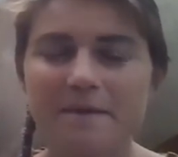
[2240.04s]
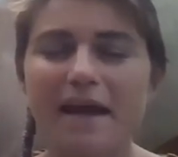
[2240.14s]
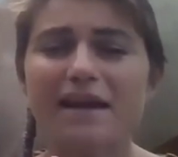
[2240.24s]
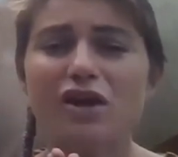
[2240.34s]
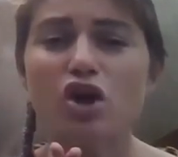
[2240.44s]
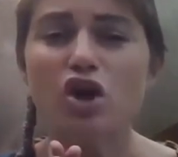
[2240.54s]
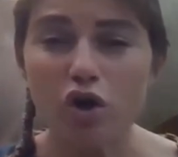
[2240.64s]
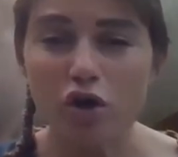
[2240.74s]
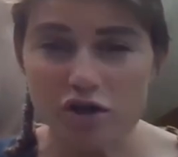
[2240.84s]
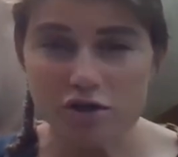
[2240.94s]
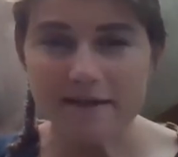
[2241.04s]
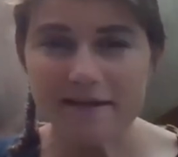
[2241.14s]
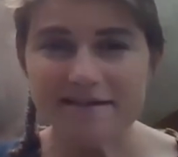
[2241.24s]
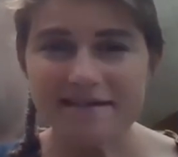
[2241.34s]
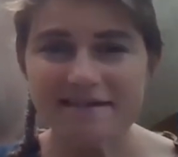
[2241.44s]
and
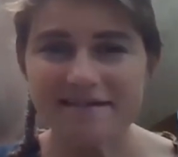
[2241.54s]
encouragement